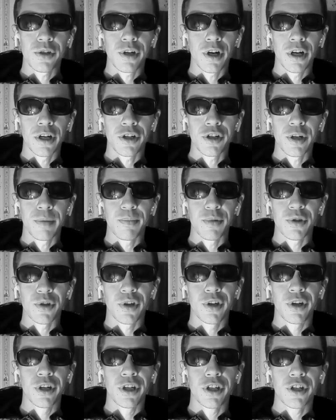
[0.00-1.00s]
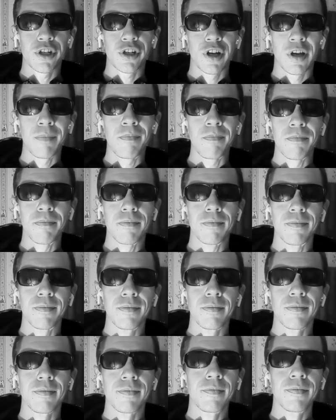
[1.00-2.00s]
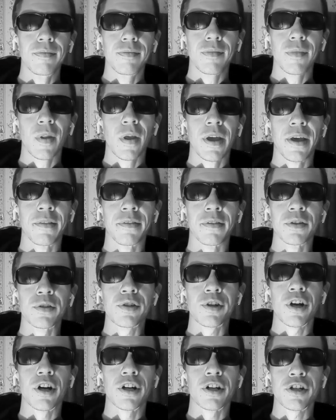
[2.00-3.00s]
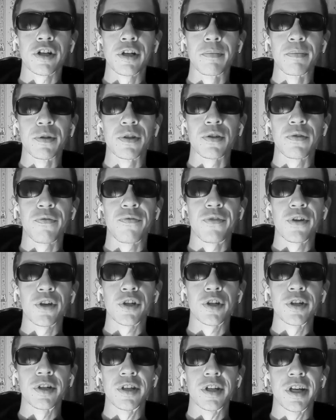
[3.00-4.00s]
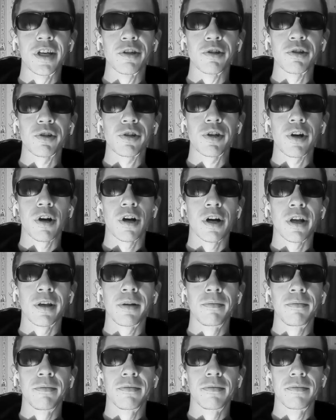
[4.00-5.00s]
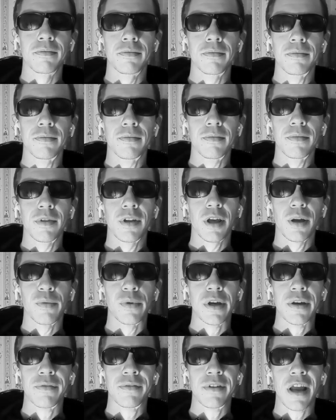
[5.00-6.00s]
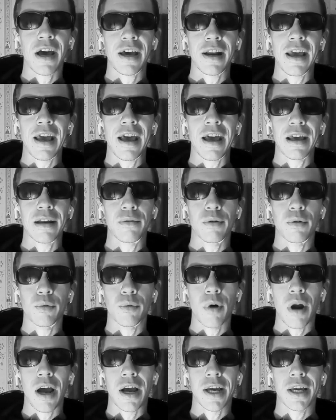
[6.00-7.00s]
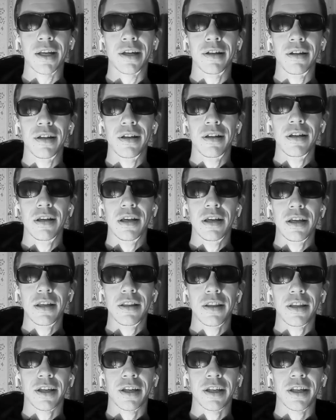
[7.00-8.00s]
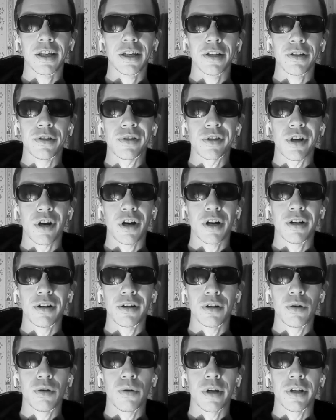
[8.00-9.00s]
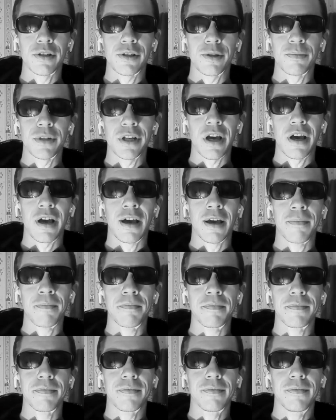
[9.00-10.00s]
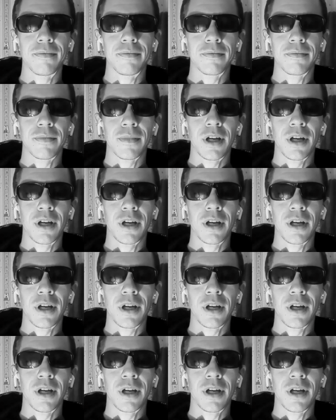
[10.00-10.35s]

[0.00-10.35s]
And the Starship is a good ship, and the Starship is sufficient to get us started. And we have not had a rocket that could get us started in quite some time.